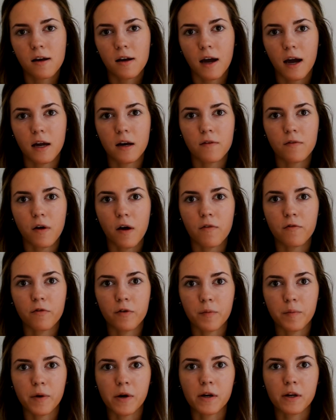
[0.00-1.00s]
kind of
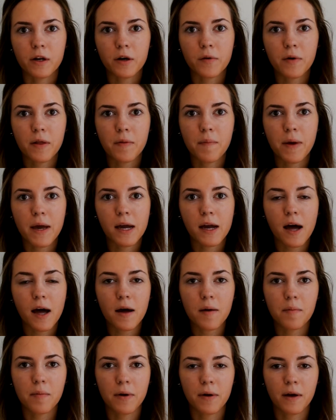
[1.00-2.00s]
unfamiliar with
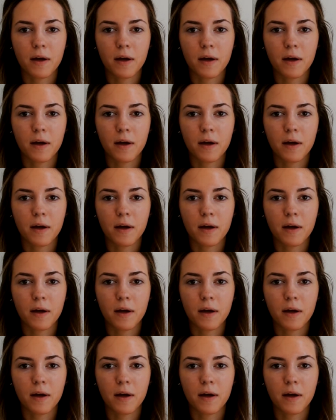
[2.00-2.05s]
makeup.